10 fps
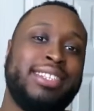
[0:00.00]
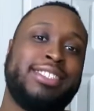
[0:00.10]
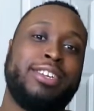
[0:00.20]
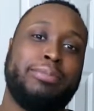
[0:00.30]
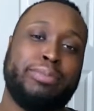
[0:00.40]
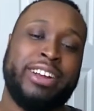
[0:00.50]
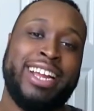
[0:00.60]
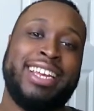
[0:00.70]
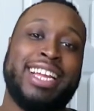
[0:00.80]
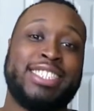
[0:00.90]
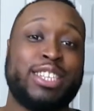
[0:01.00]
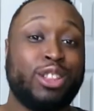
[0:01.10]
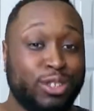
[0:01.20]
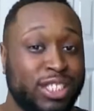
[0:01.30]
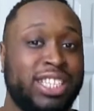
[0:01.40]
It is their brand
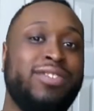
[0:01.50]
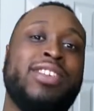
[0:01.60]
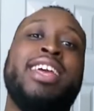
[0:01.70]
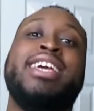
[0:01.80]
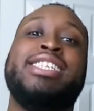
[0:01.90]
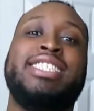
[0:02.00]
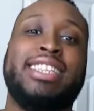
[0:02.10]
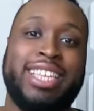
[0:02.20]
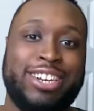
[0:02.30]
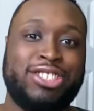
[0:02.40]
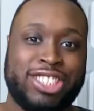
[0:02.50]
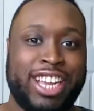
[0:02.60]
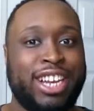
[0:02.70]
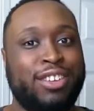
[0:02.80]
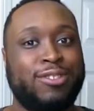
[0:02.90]
exclusive to their
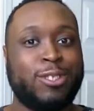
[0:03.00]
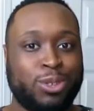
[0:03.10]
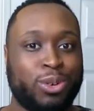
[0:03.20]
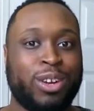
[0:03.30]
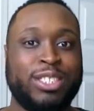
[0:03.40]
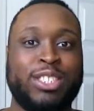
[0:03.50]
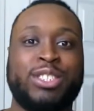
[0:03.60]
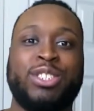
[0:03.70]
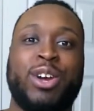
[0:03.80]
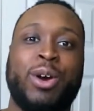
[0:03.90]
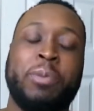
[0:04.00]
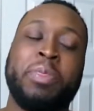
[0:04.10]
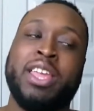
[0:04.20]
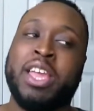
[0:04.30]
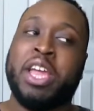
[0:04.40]
chain of stores. So
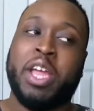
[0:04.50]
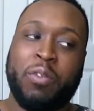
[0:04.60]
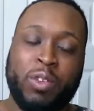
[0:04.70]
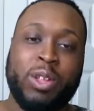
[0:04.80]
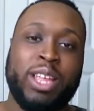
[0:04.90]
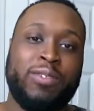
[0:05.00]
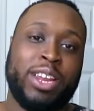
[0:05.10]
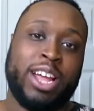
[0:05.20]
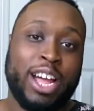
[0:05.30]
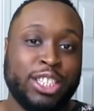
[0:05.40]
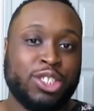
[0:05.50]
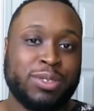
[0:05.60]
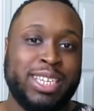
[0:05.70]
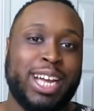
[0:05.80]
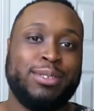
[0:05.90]
if you live in a
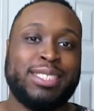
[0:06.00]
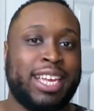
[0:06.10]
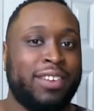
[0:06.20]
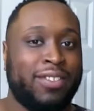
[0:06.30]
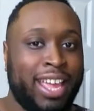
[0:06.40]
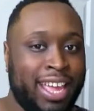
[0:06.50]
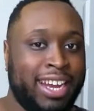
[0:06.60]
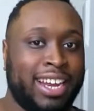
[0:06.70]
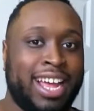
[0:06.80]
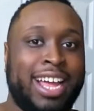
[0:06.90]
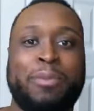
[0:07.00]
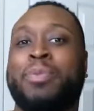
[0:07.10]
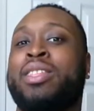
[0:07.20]
country outside of Canada,